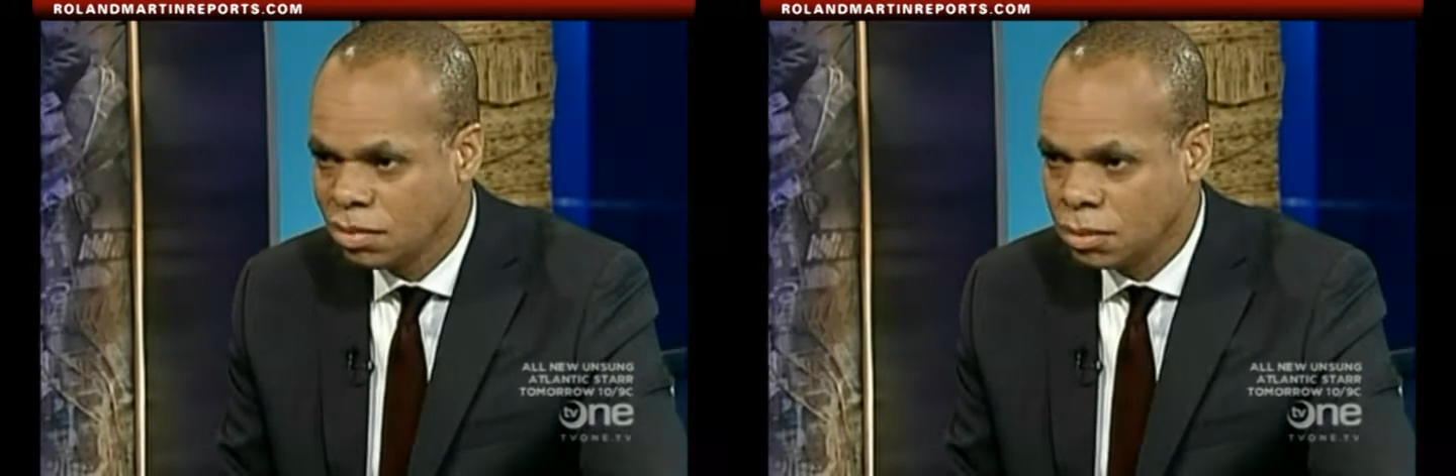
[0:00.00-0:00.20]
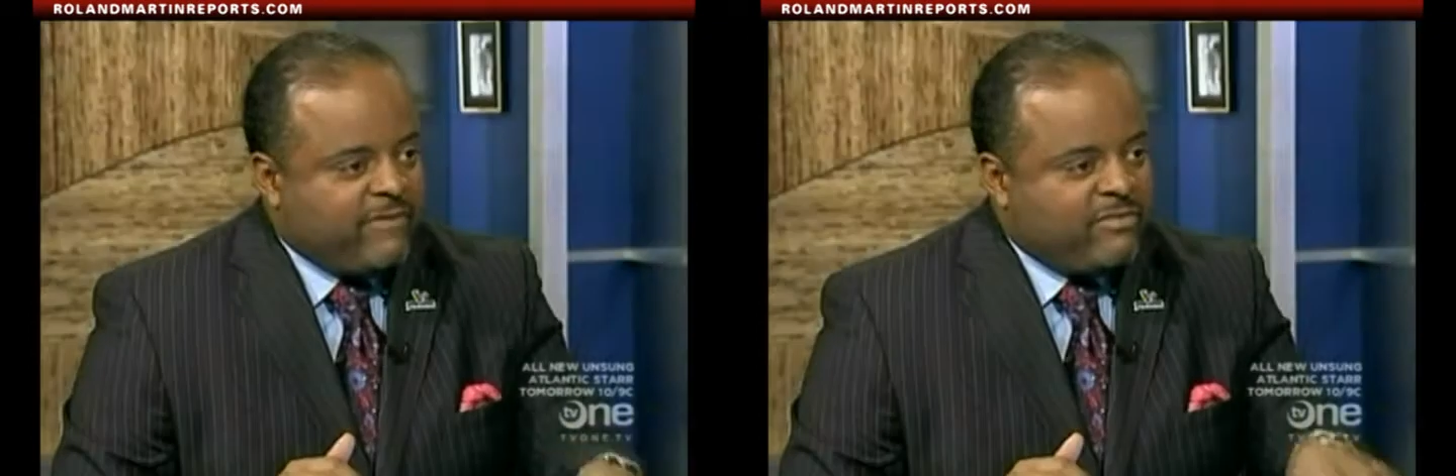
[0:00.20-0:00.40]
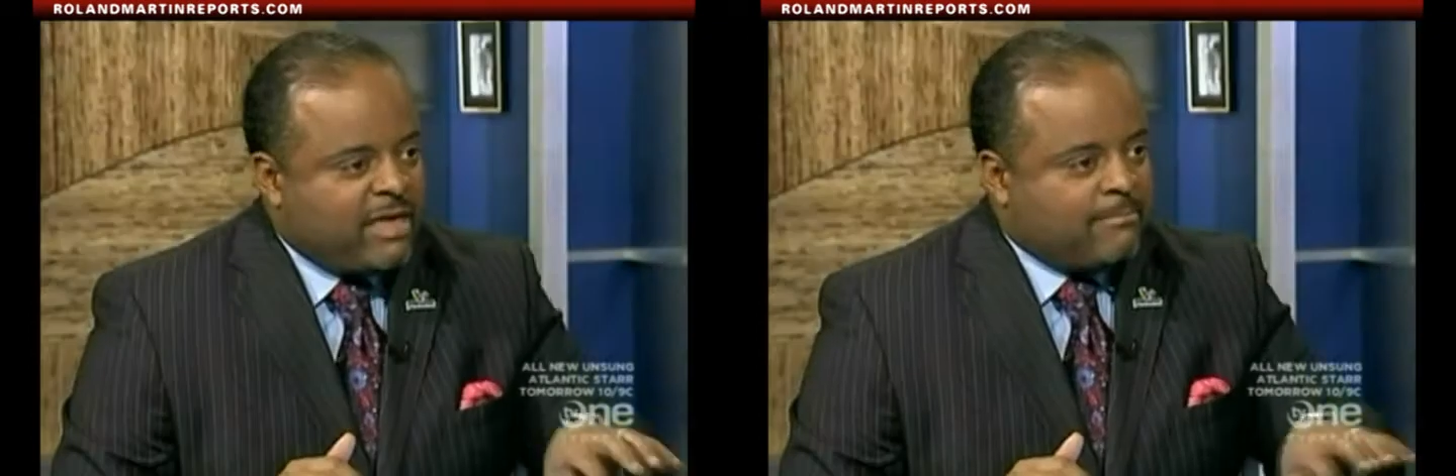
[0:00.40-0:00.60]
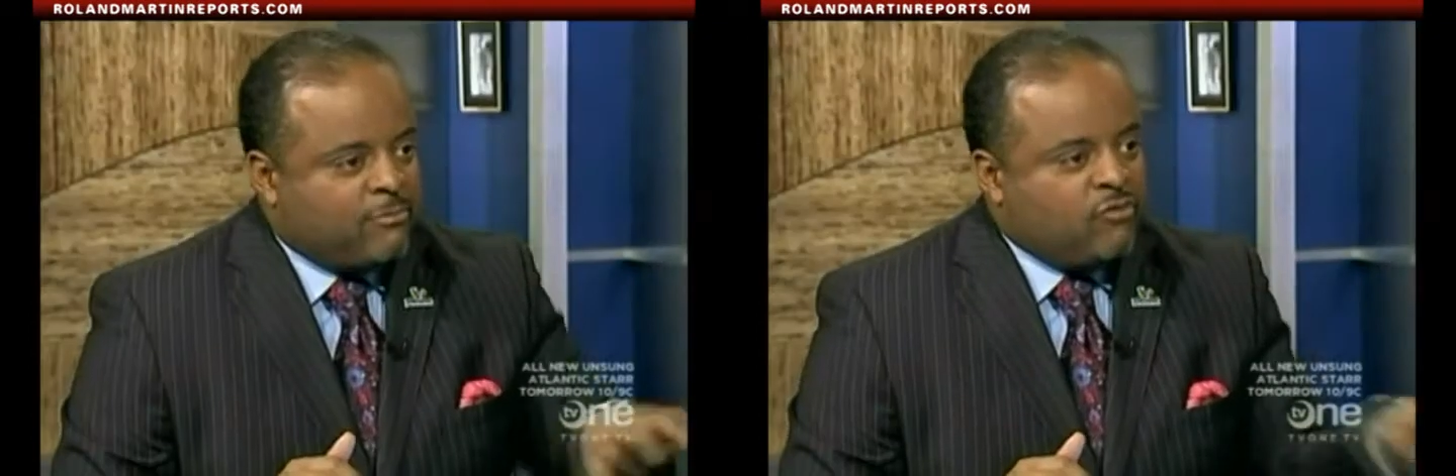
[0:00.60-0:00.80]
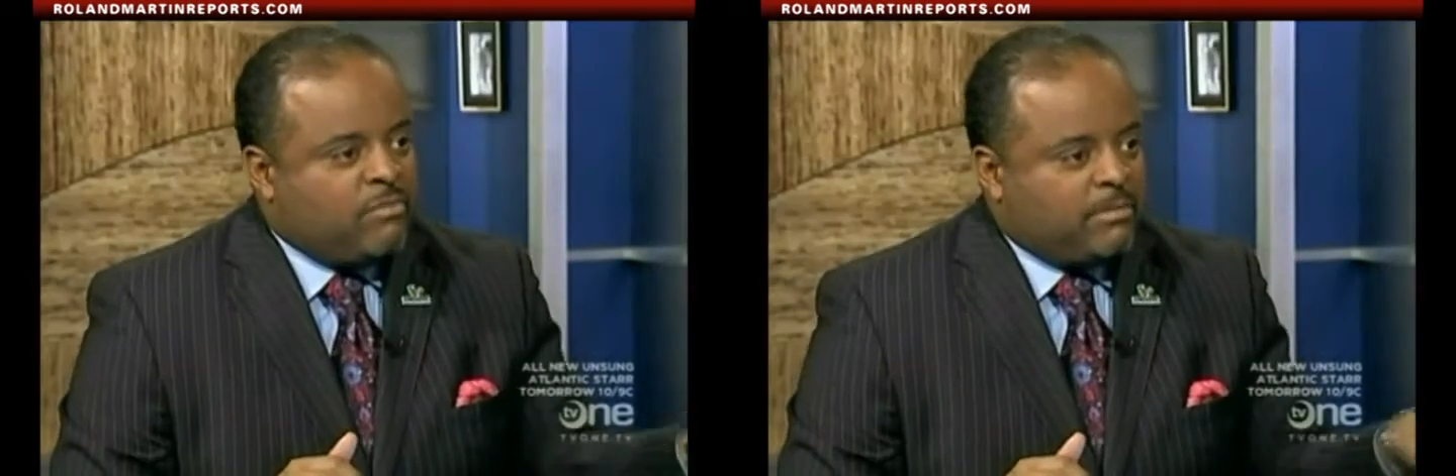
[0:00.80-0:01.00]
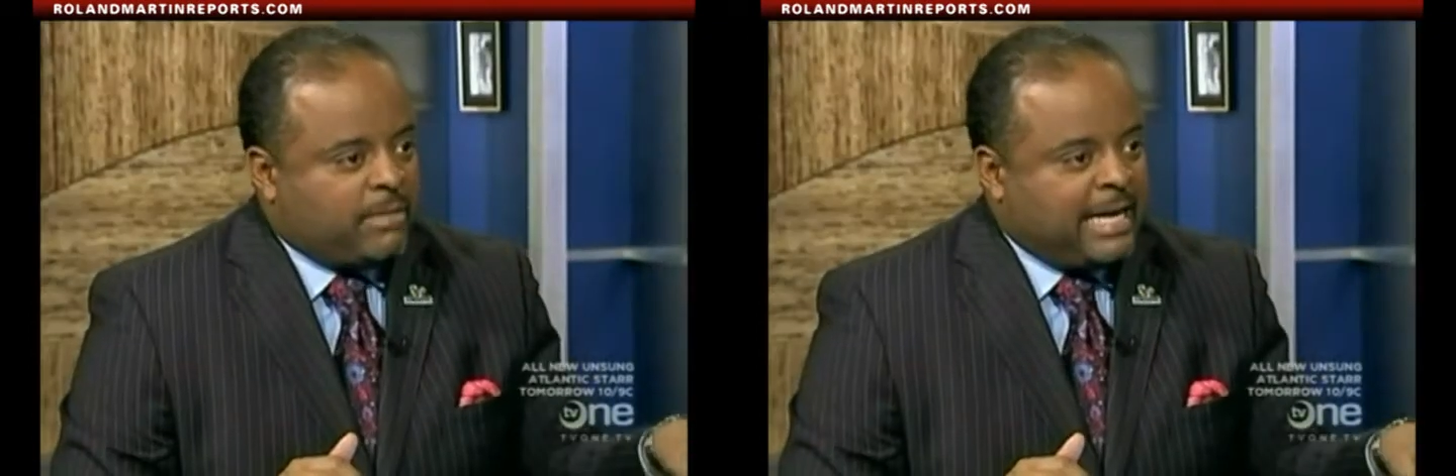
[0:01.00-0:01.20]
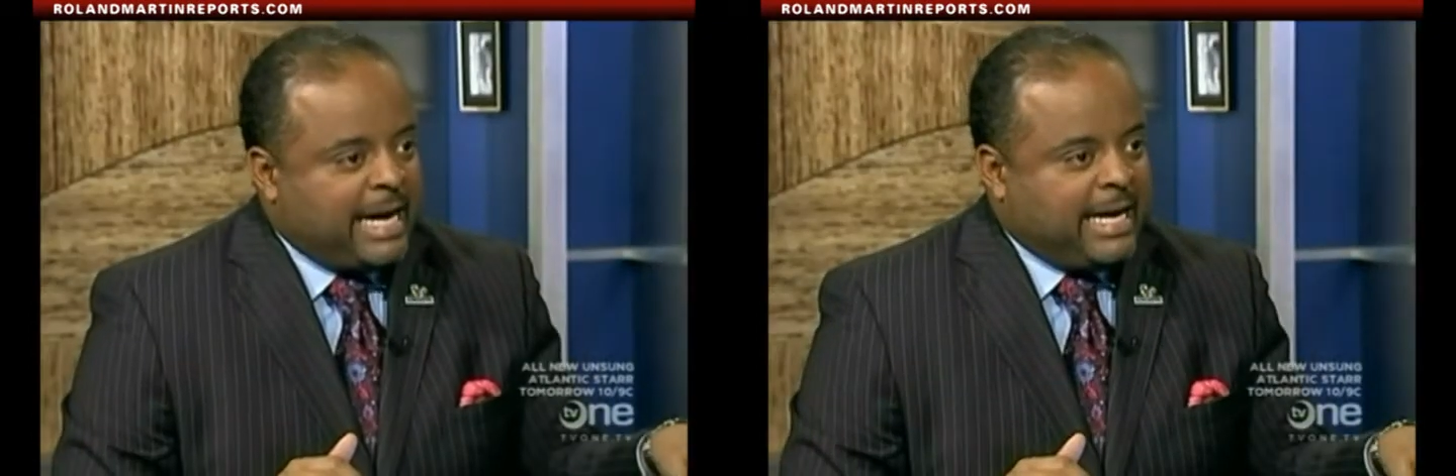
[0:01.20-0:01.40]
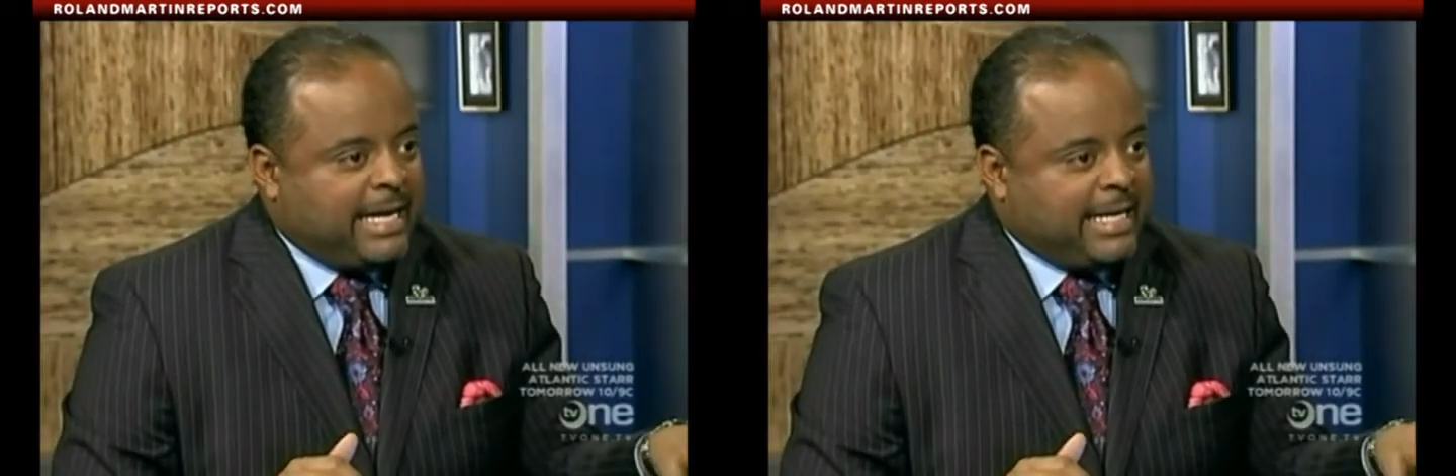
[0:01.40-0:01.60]
leaving that movement
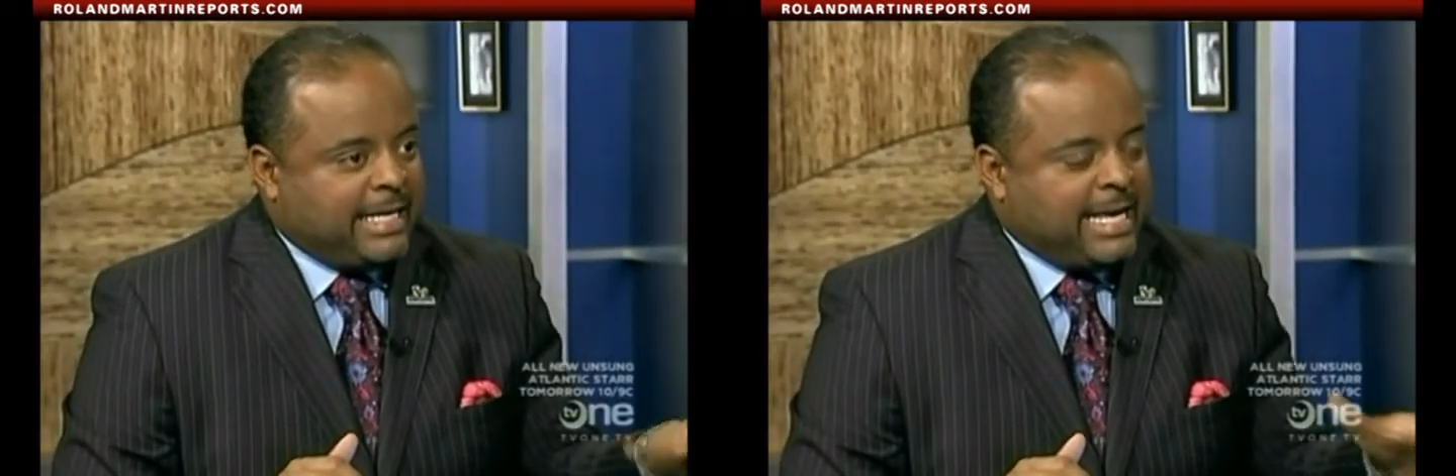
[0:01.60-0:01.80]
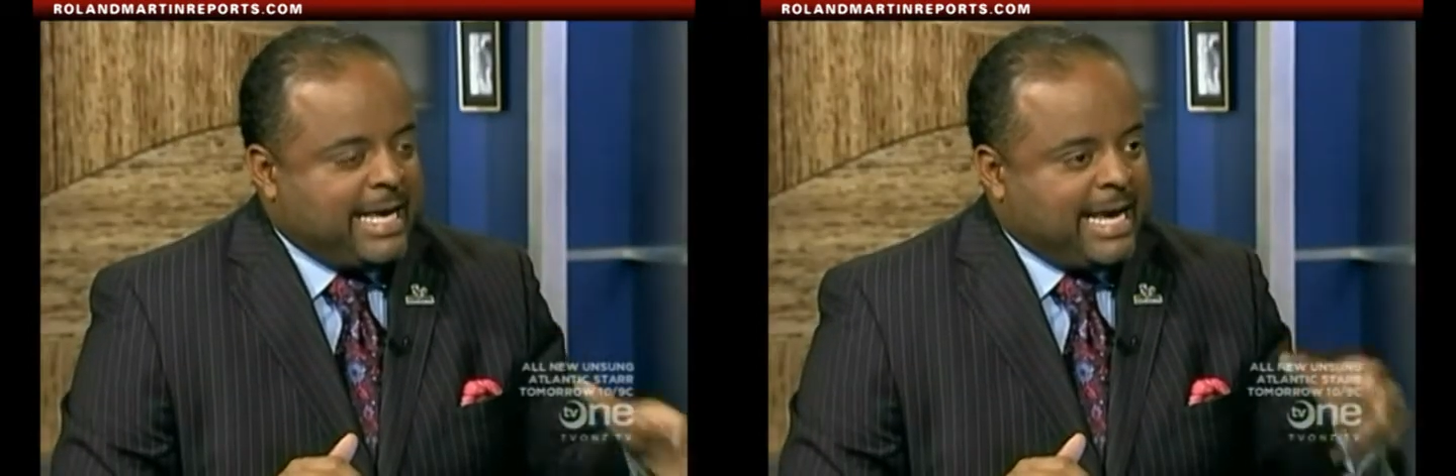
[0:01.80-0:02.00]
behind